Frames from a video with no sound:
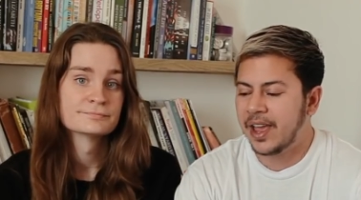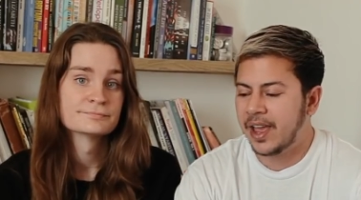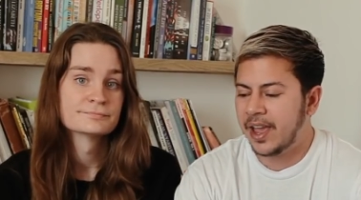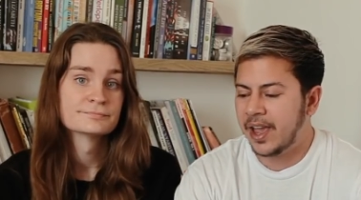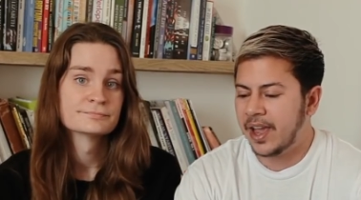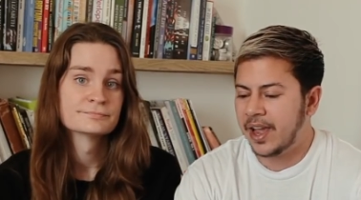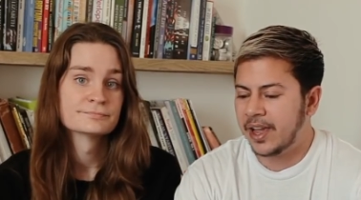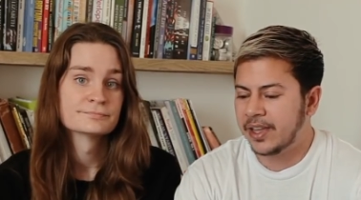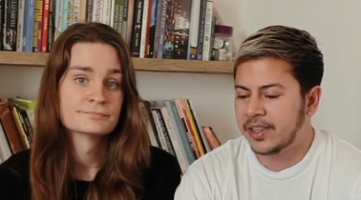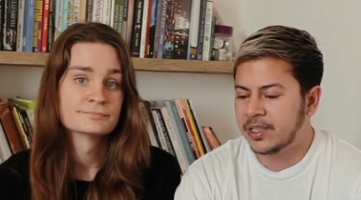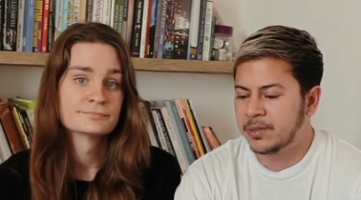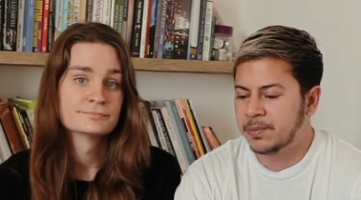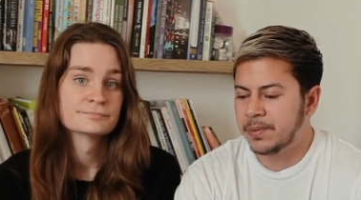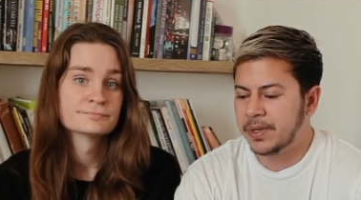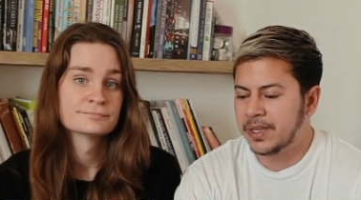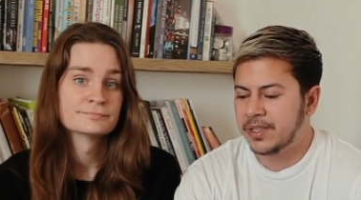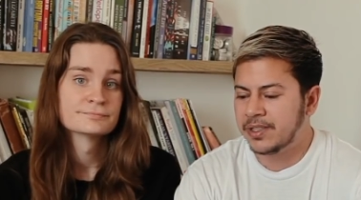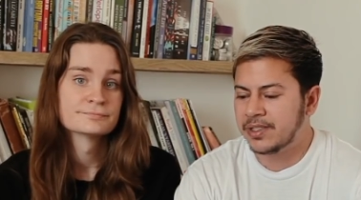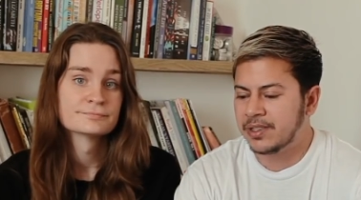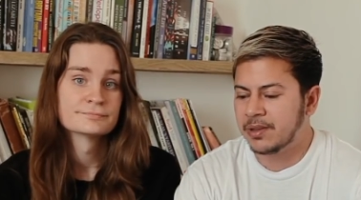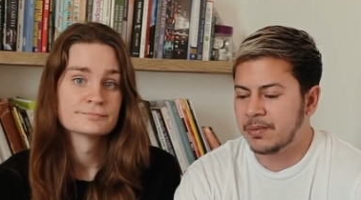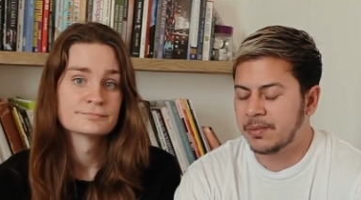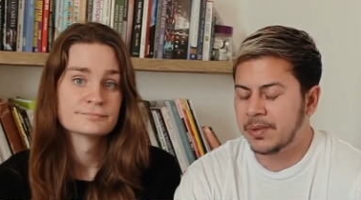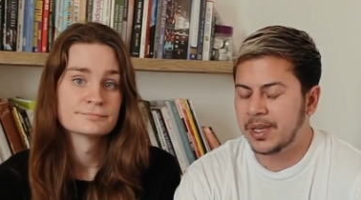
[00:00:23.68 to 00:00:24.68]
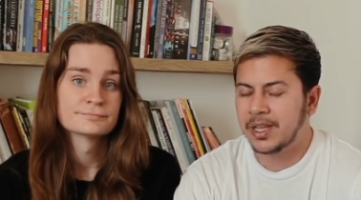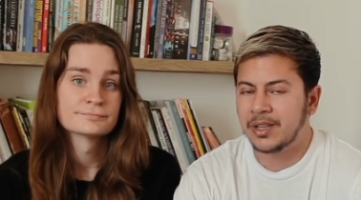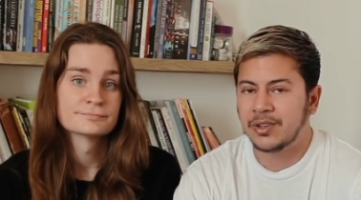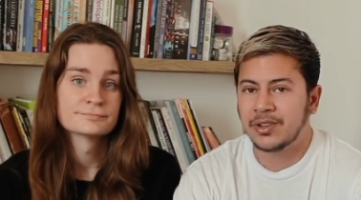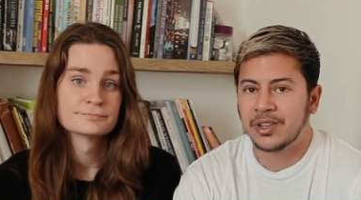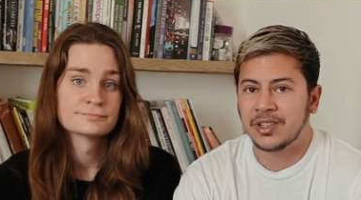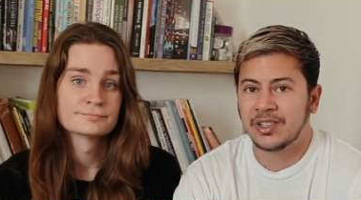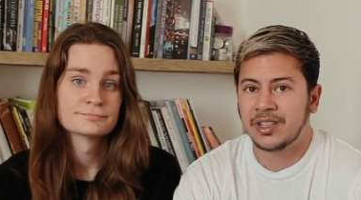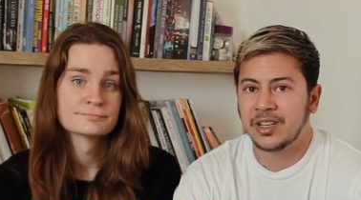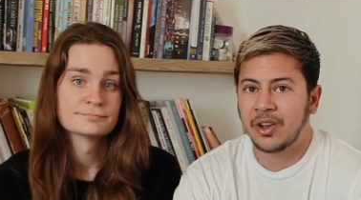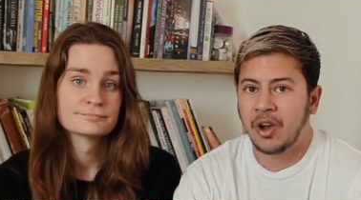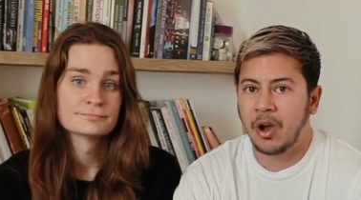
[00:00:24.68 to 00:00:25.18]
Speaker 1: And there's been some
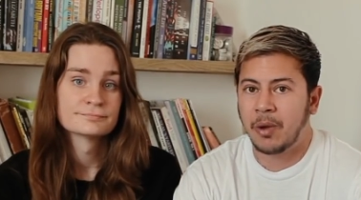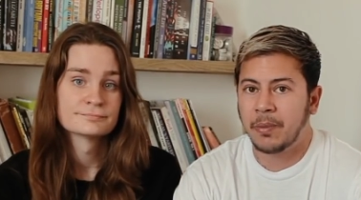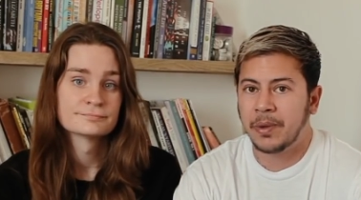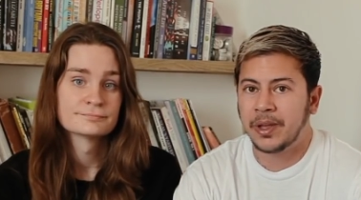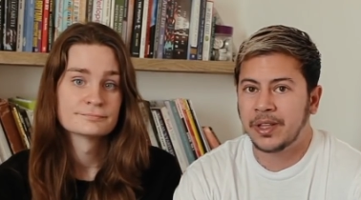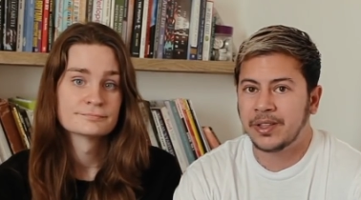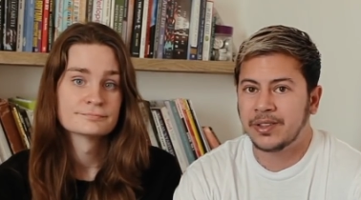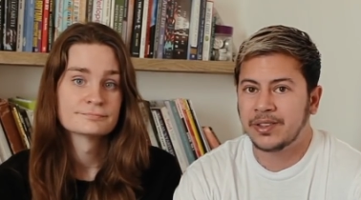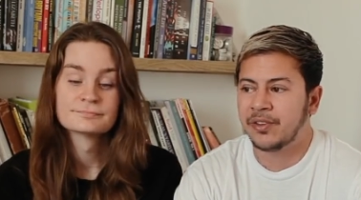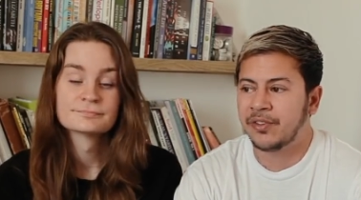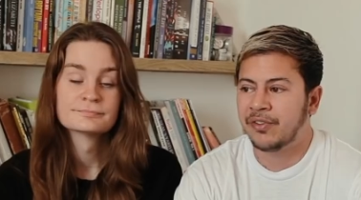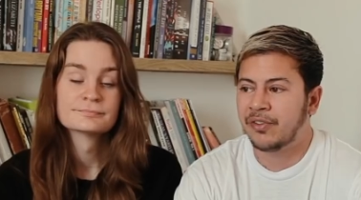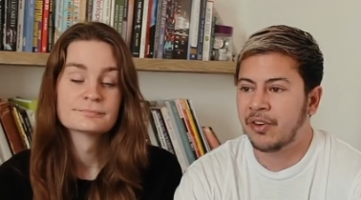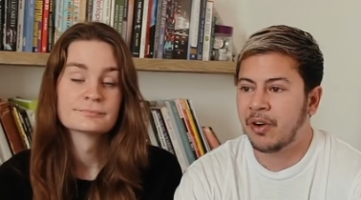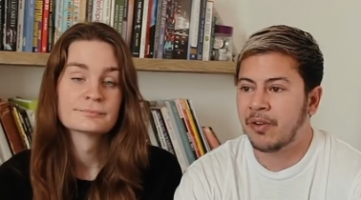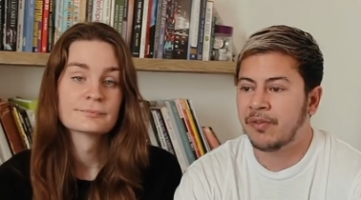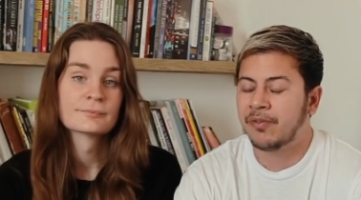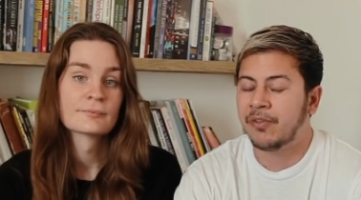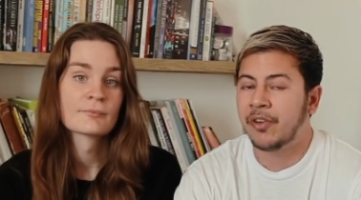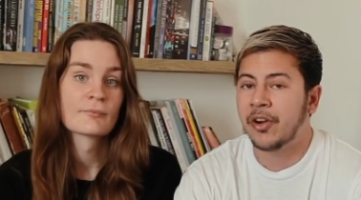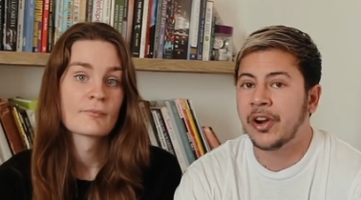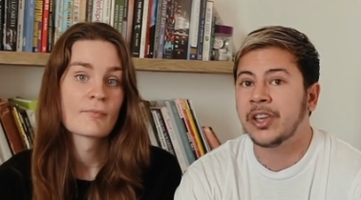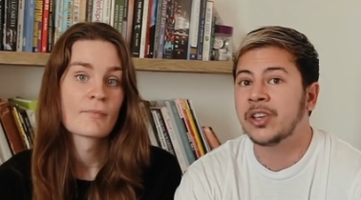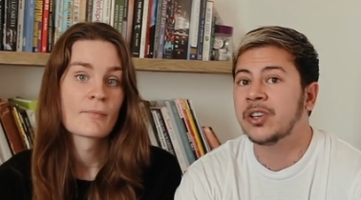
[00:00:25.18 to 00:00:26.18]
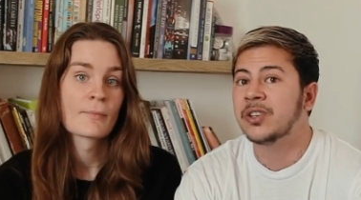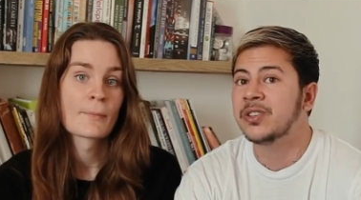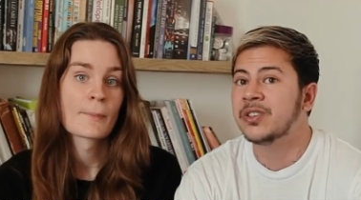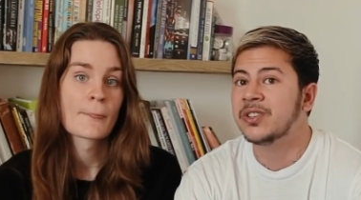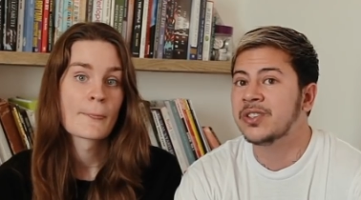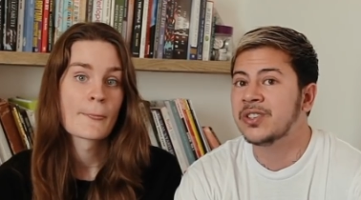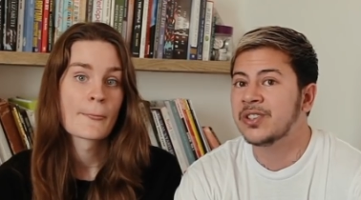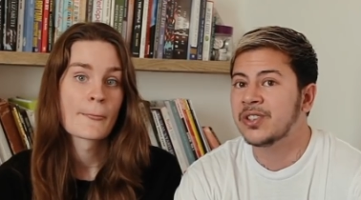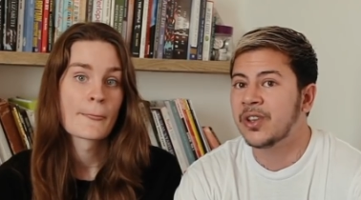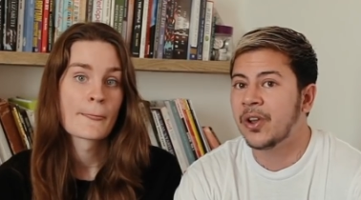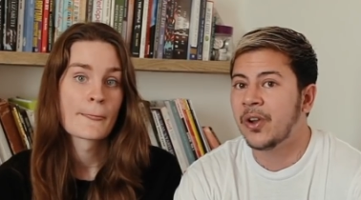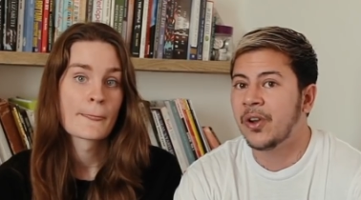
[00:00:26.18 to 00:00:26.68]
interesting comments from very
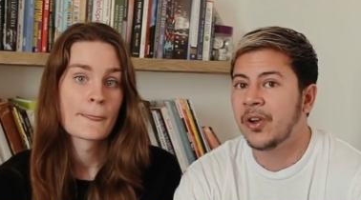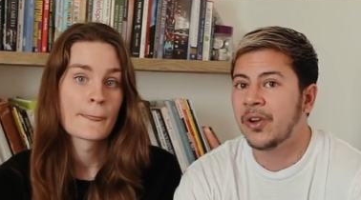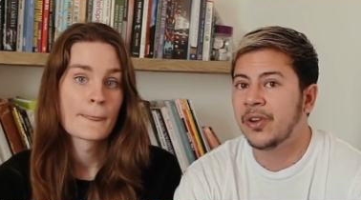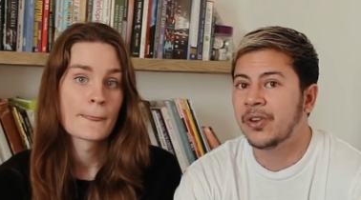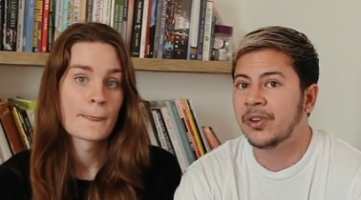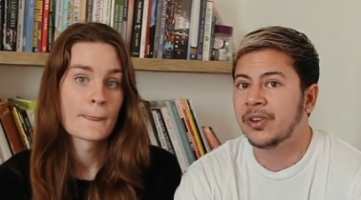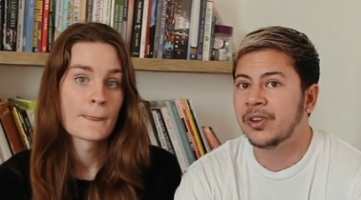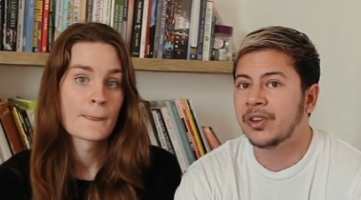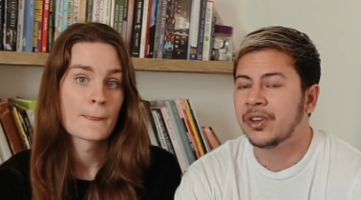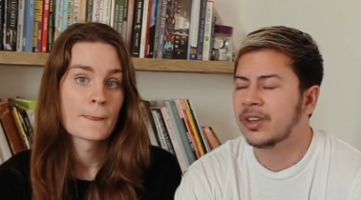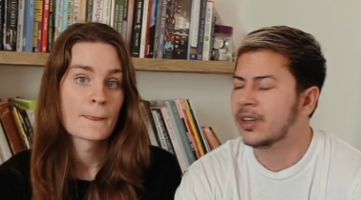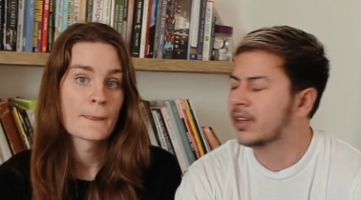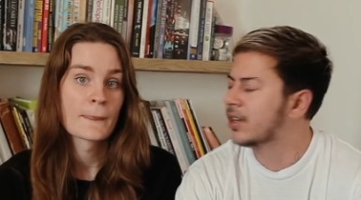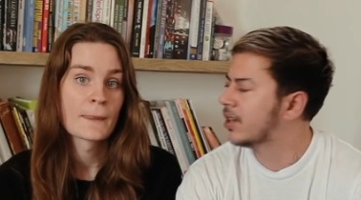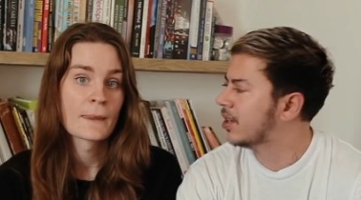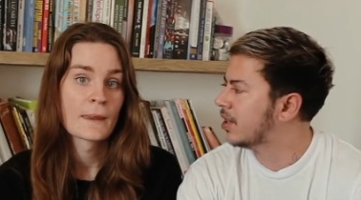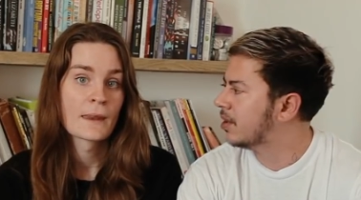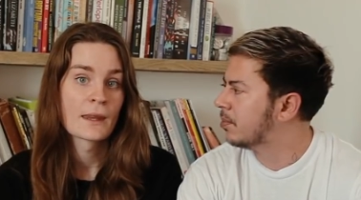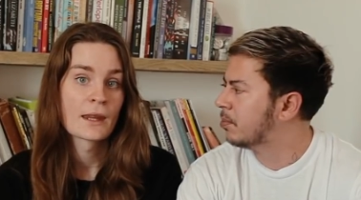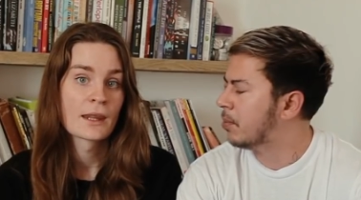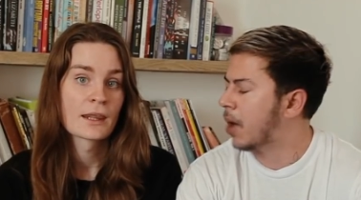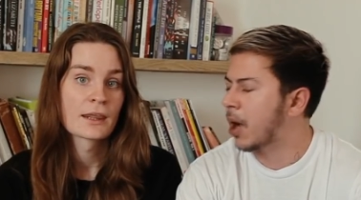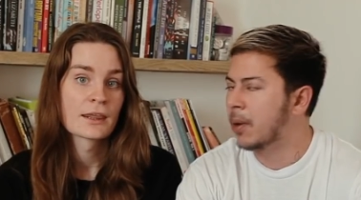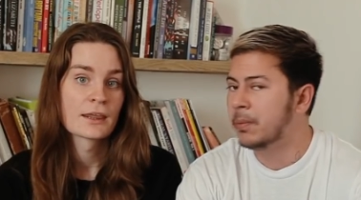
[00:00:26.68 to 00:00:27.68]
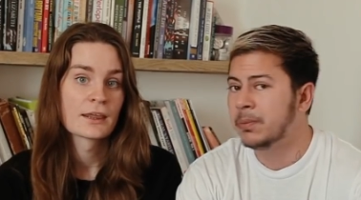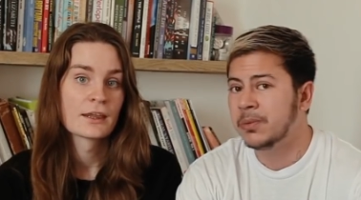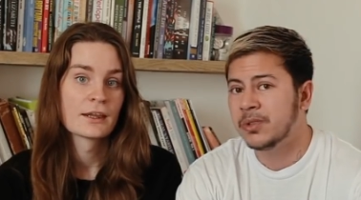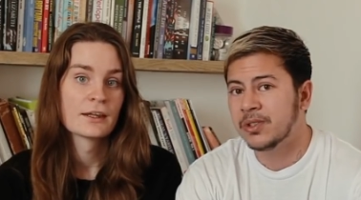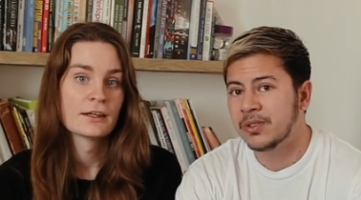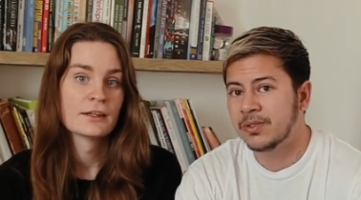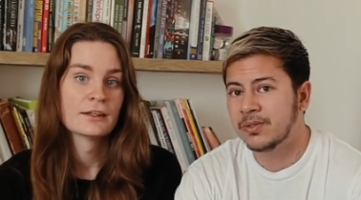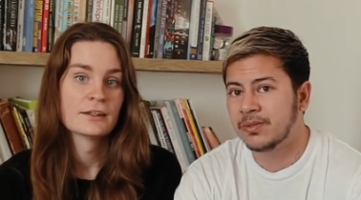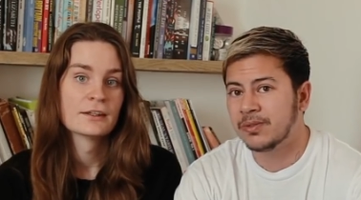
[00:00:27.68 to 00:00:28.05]
concerned mums.